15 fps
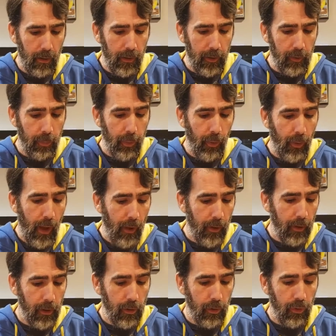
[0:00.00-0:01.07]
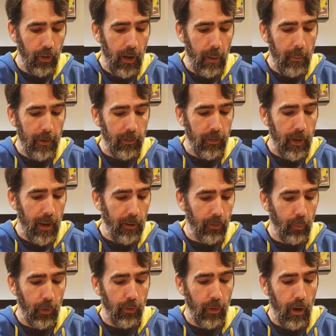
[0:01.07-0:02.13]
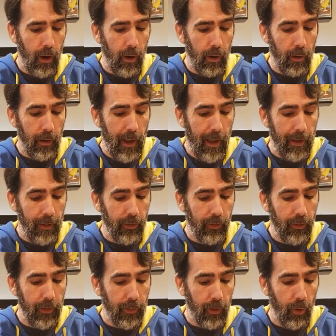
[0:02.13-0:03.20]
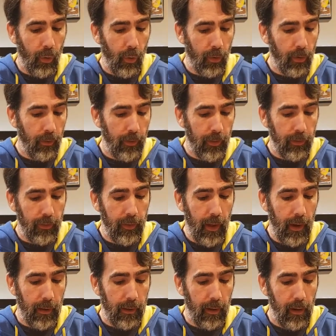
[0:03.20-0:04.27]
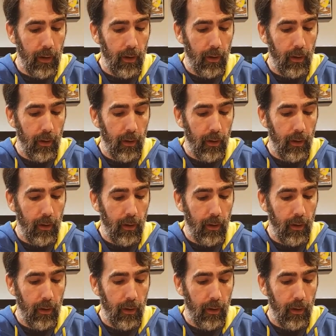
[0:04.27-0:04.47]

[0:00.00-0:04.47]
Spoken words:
Let's pull out our enchantments next, which are honestly the core of this deck,